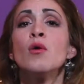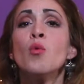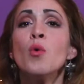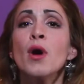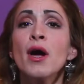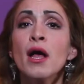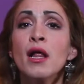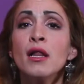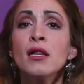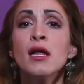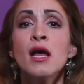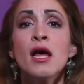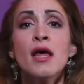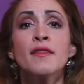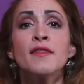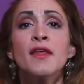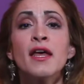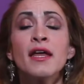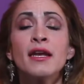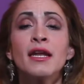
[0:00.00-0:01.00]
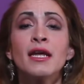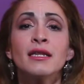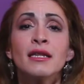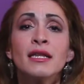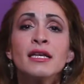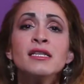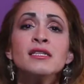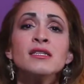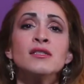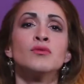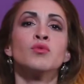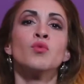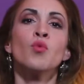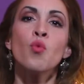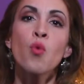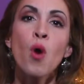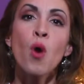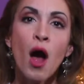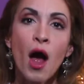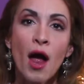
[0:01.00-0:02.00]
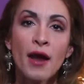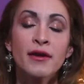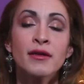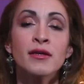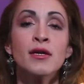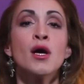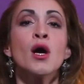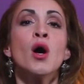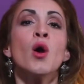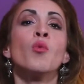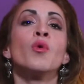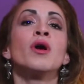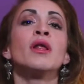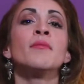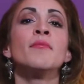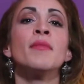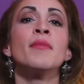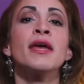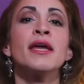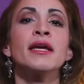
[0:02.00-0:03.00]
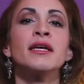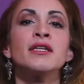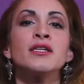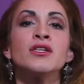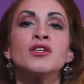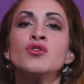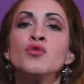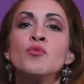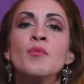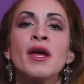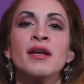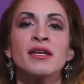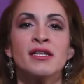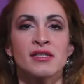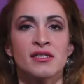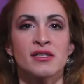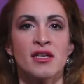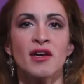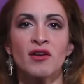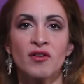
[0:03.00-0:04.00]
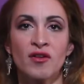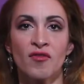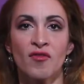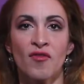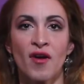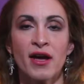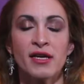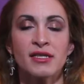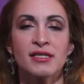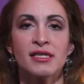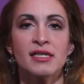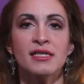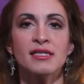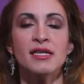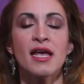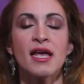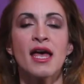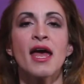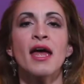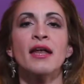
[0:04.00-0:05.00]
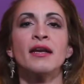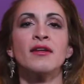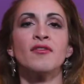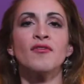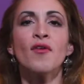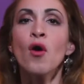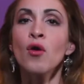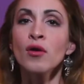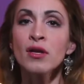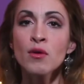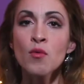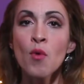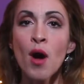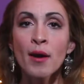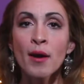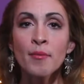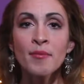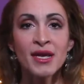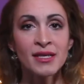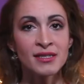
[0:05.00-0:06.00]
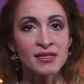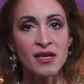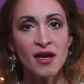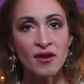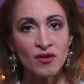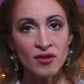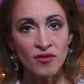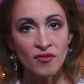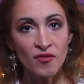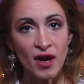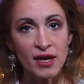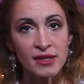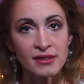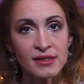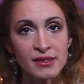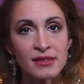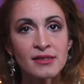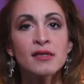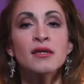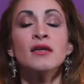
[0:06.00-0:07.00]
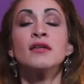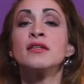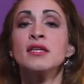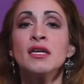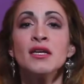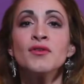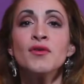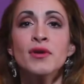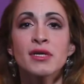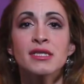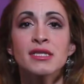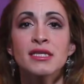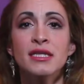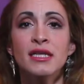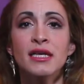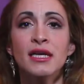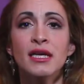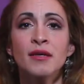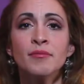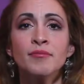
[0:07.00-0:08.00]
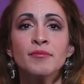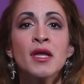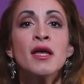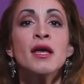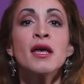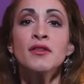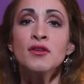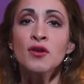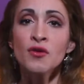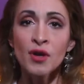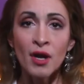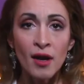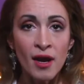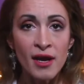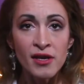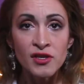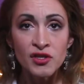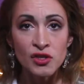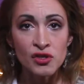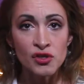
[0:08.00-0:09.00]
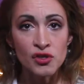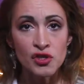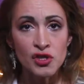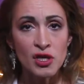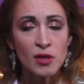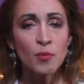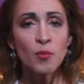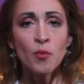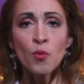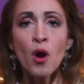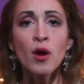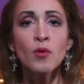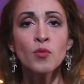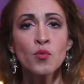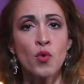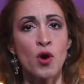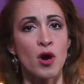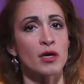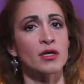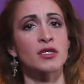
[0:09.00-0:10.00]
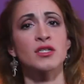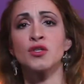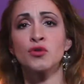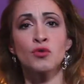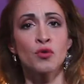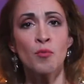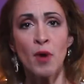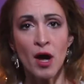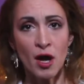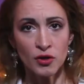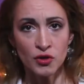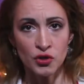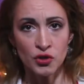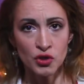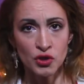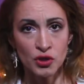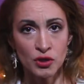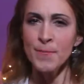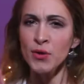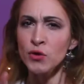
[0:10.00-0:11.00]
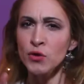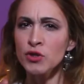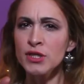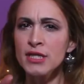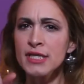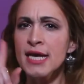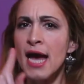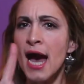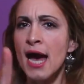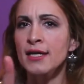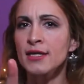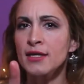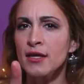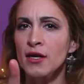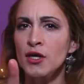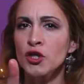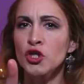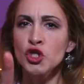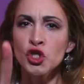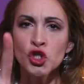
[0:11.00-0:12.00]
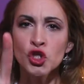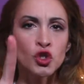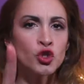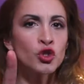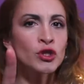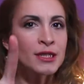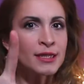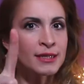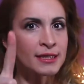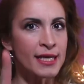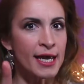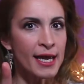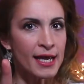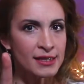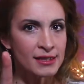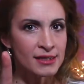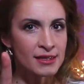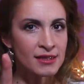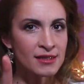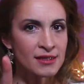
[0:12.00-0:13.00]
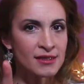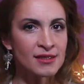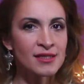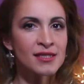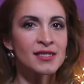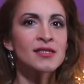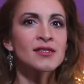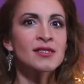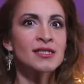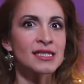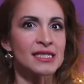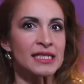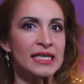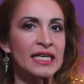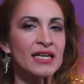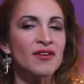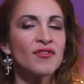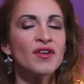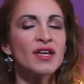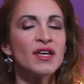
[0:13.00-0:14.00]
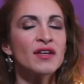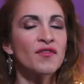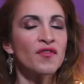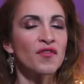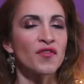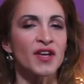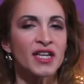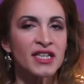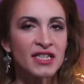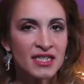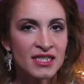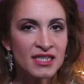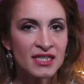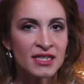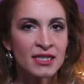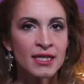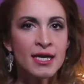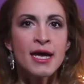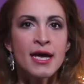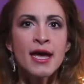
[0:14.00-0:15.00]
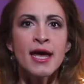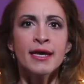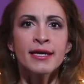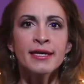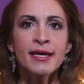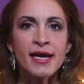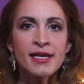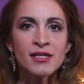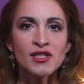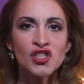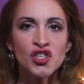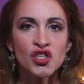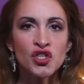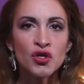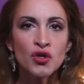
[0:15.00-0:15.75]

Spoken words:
well, then at least one will make too many sacrifices. And if only one makes sacrifices continuously, the relationship won't work too much. Put the other to the test to see if it fits. Yes,